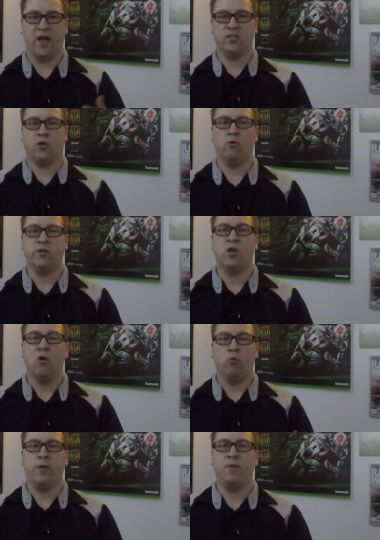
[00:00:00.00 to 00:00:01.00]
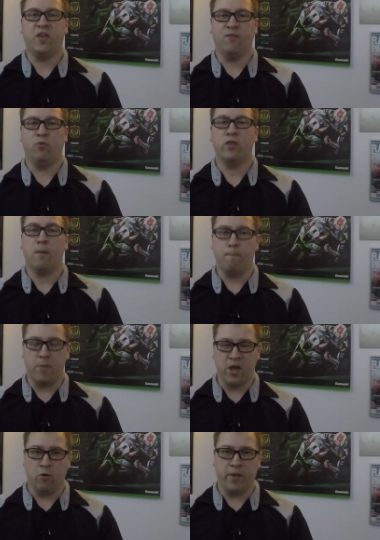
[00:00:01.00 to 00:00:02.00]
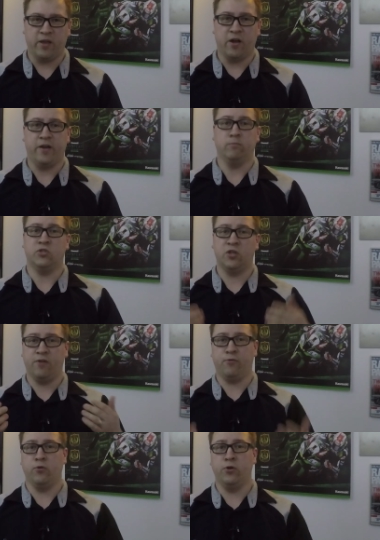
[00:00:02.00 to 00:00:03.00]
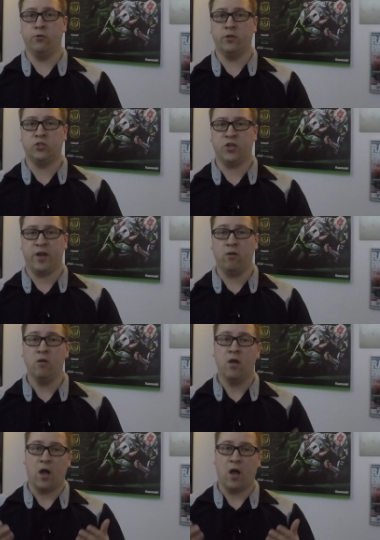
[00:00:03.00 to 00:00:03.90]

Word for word: As always, we begin with mailbag items. If you're new to the channel,